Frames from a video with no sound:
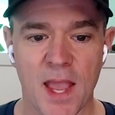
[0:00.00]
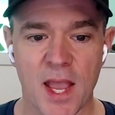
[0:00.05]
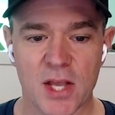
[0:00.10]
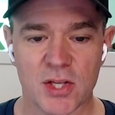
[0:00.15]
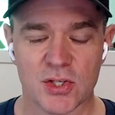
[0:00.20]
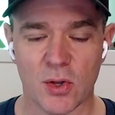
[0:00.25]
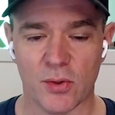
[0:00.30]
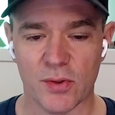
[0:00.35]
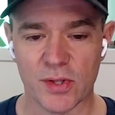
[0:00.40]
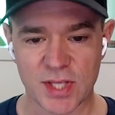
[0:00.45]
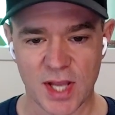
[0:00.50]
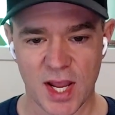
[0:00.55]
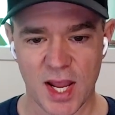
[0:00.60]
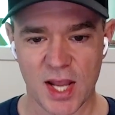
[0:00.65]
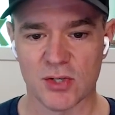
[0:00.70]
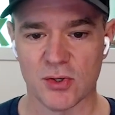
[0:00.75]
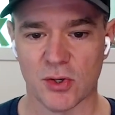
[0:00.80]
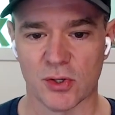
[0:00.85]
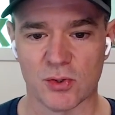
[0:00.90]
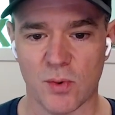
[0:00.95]
So this
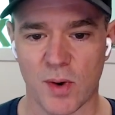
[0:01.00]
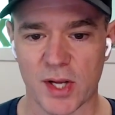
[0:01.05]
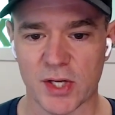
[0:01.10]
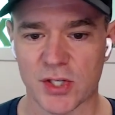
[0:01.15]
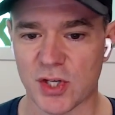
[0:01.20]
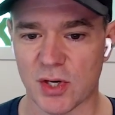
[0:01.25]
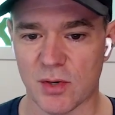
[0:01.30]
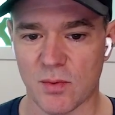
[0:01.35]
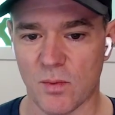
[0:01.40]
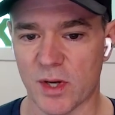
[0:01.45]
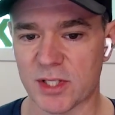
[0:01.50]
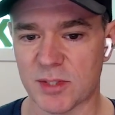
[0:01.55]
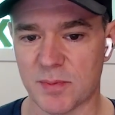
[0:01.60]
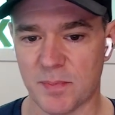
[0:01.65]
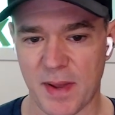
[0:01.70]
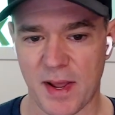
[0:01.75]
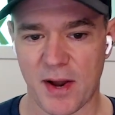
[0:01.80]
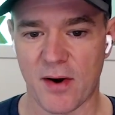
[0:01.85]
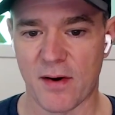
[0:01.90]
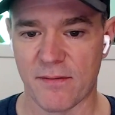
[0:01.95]
age-old question, what's
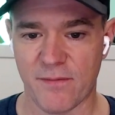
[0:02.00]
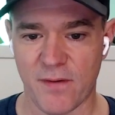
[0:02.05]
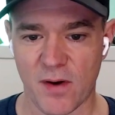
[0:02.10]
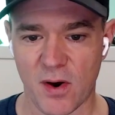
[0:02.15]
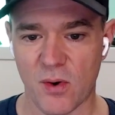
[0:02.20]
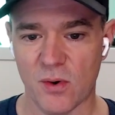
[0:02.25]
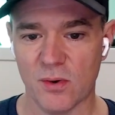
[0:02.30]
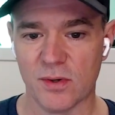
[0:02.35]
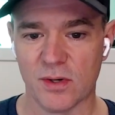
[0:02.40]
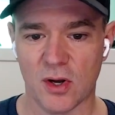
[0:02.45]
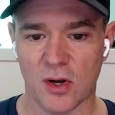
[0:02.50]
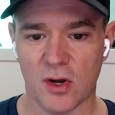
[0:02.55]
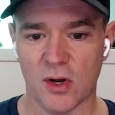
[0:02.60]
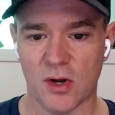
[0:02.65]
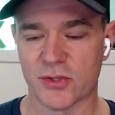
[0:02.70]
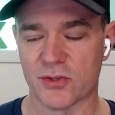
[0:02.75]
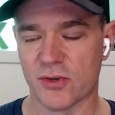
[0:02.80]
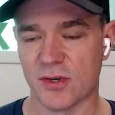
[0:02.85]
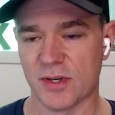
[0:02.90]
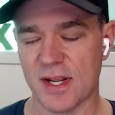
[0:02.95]
better, phone
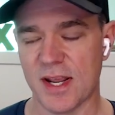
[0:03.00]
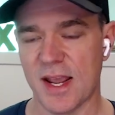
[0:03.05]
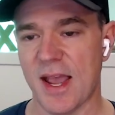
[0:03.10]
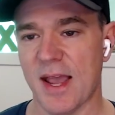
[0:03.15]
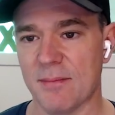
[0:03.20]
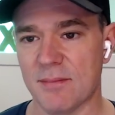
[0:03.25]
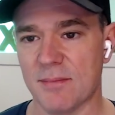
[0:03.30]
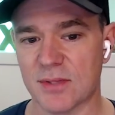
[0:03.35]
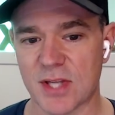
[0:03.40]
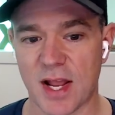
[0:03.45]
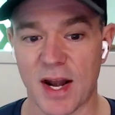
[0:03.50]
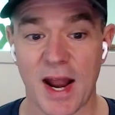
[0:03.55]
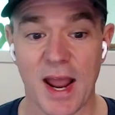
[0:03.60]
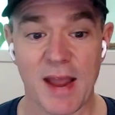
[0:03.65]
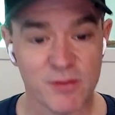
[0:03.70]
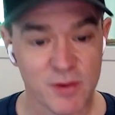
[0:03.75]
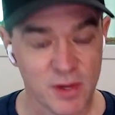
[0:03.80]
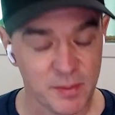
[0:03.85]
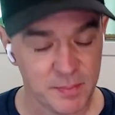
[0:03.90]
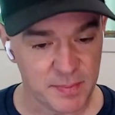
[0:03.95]
calls or DMs? And I
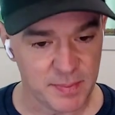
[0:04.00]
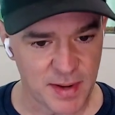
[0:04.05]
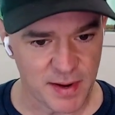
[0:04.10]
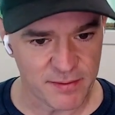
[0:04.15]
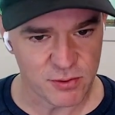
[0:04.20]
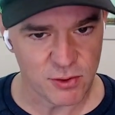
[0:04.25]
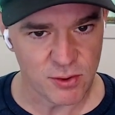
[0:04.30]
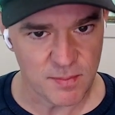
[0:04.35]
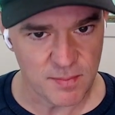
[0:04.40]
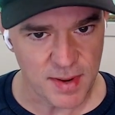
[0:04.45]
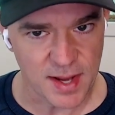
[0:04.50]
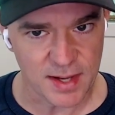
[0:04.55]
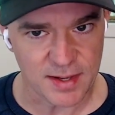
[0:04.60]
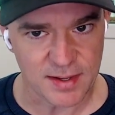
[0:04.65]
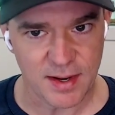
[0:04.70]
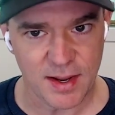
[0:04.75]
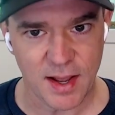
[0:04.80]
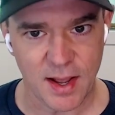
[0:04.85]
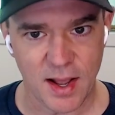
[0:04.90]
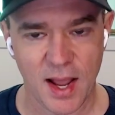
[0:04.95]
have to admit,
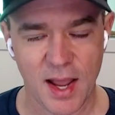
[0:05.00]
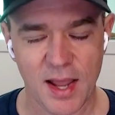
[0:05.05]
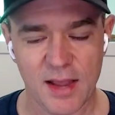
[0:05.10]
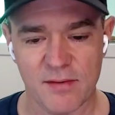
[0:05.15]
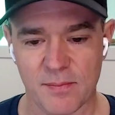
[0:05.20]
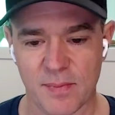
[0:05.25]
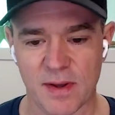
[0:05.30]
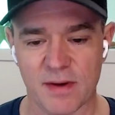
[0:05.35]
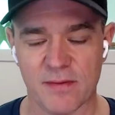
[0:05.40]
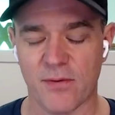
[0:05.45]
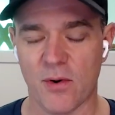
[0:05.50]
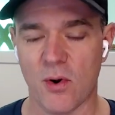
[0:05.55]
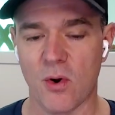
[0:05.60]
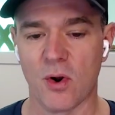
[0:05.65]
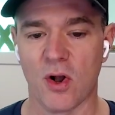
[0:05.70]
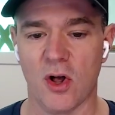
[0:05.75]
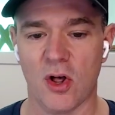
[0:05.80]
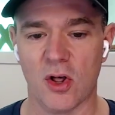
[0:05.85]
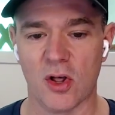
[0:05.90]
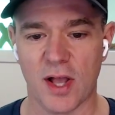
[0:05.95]
I have been a phone
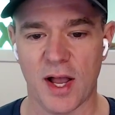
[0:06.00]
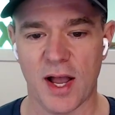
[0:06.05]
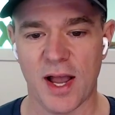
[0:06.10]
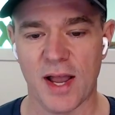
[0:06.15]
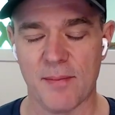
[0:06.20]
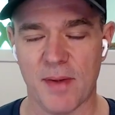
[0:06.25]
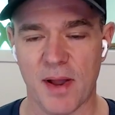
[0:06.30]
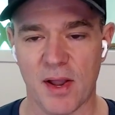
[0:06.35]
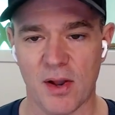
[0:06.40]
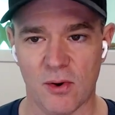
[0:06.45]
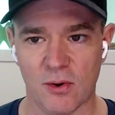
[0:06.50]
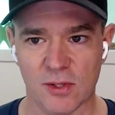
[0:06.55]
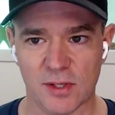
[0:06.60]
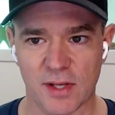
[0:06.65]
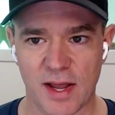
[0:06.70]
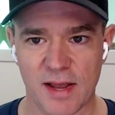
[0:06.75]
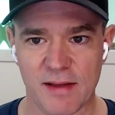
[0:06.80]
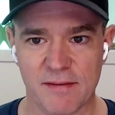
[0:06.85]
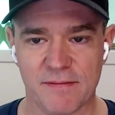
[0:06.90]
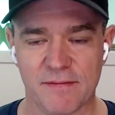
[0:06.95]
call guy my whole
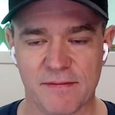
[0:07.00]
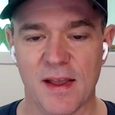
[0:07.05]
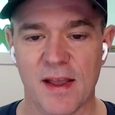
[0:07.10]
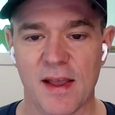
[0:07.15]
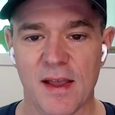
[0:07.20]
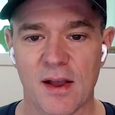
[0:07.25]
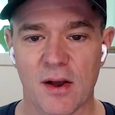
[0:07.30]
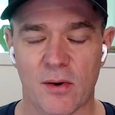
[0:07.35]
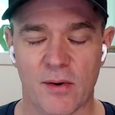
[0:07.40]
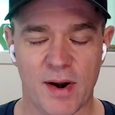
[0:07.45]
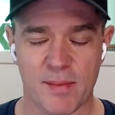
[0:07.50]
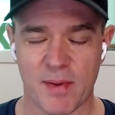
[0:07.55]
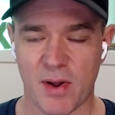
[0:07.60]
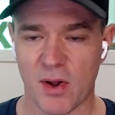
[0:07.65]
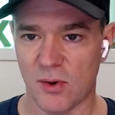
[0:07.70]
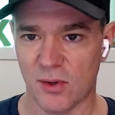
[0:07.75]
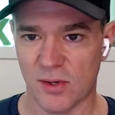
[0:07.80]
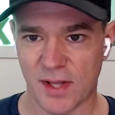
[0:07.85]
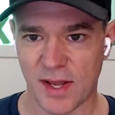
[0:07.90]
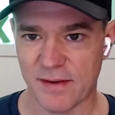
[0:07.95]
life, or not my
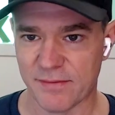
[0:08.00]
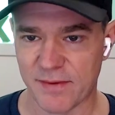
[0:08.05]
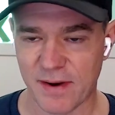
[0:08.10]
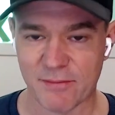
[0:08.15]
whole life.